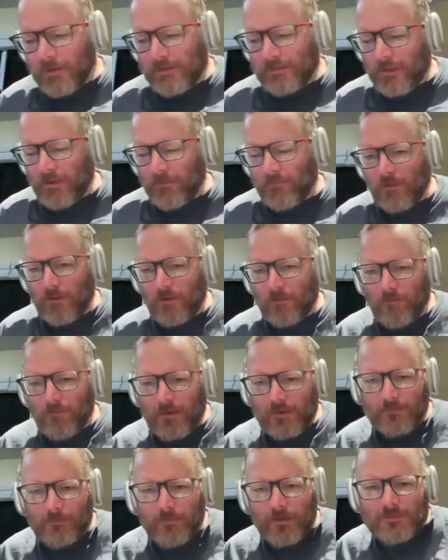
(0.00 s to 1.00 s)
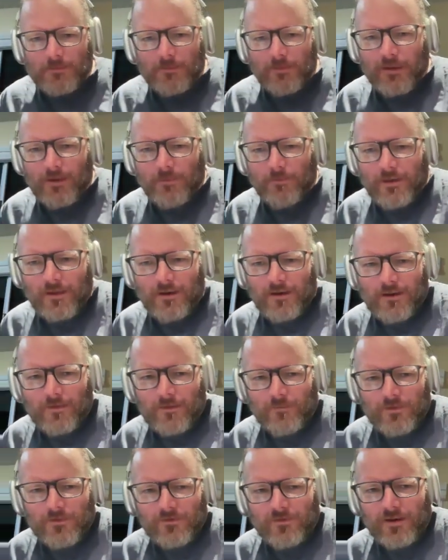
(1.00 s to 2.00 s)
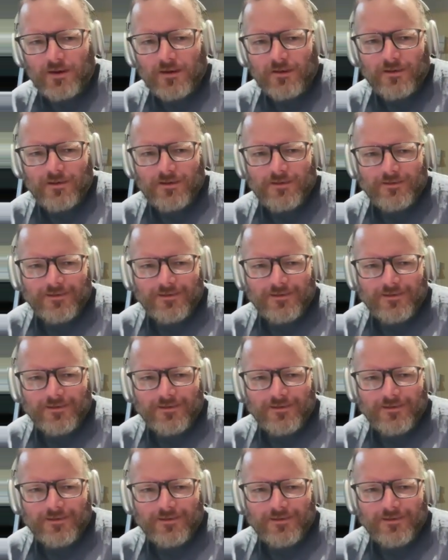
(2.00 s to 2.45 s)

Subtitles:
always have your best batsman coming in at number 3, don't